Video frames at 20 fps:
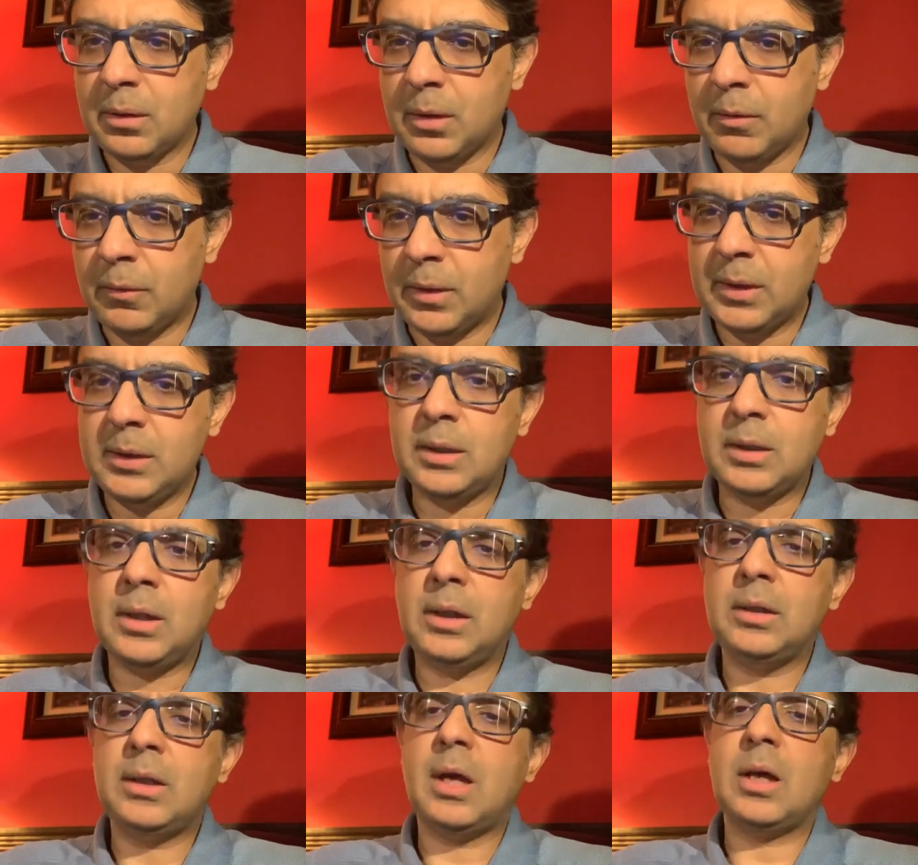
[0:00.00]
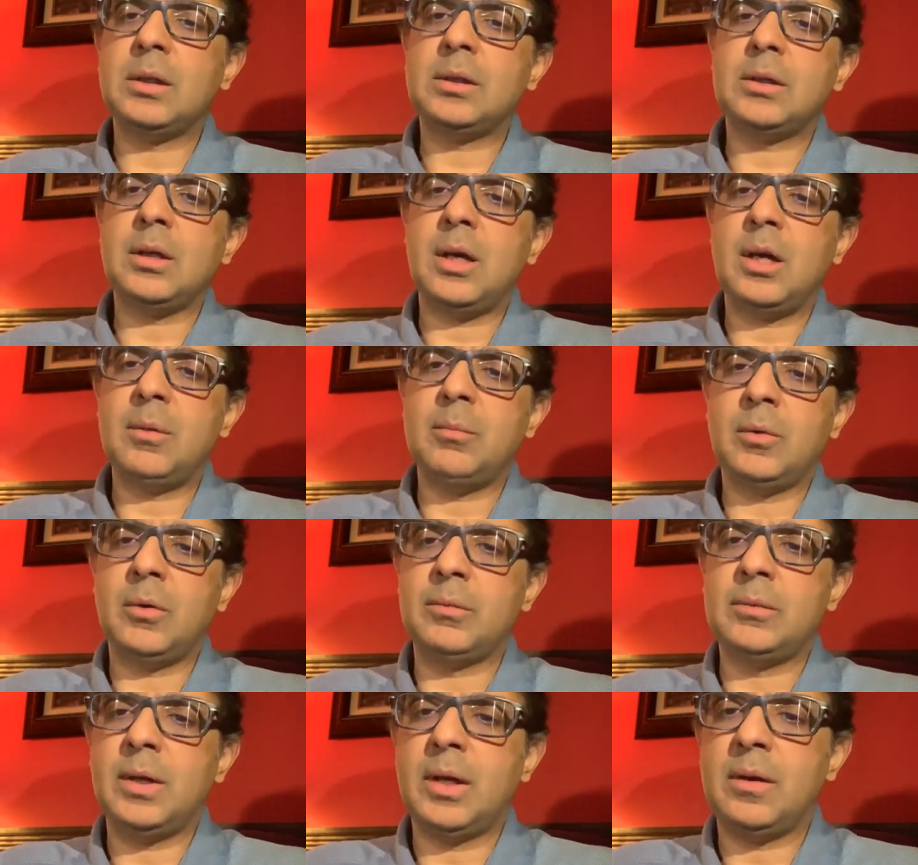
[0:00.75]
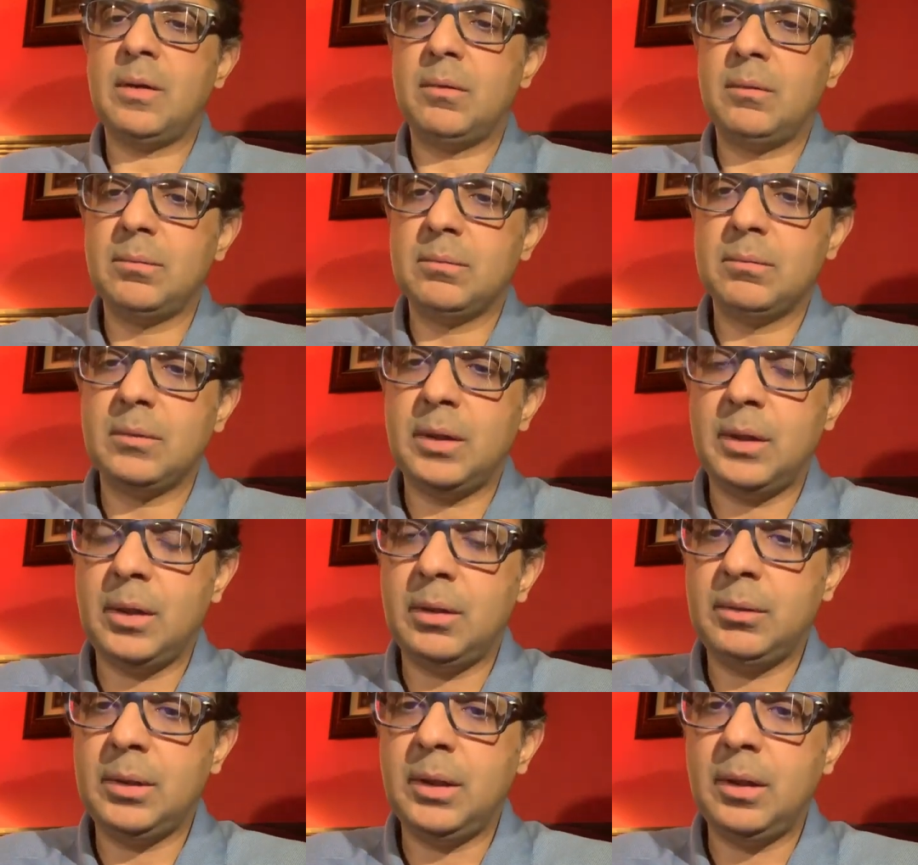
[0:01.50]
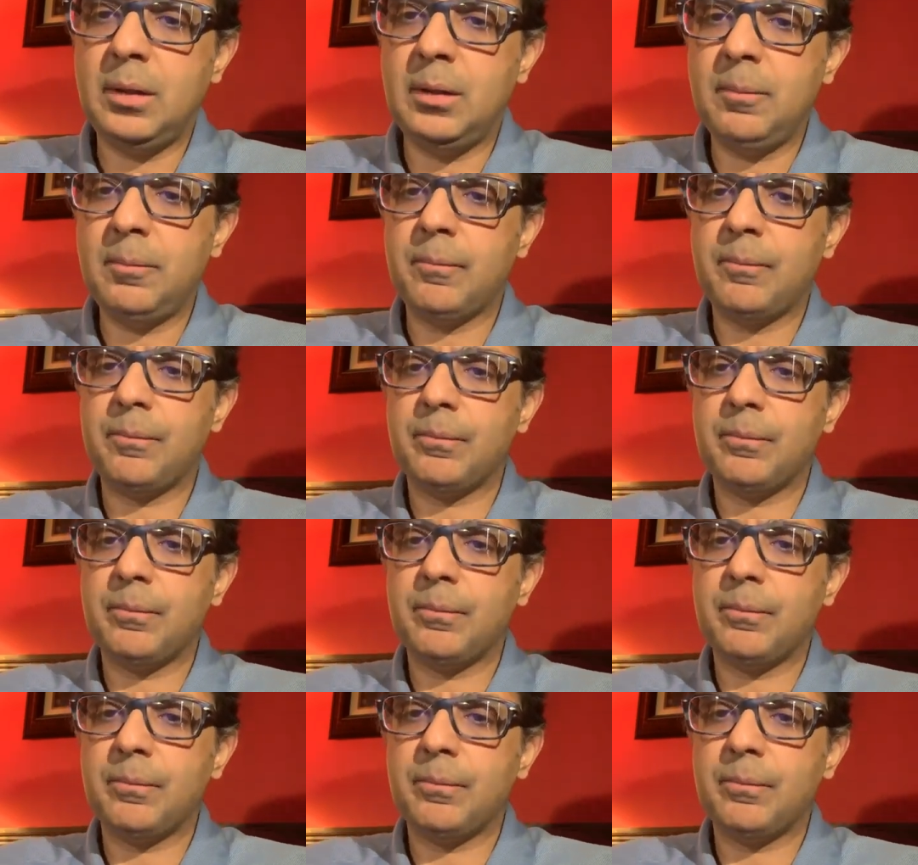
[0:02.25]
governor at that time of that area,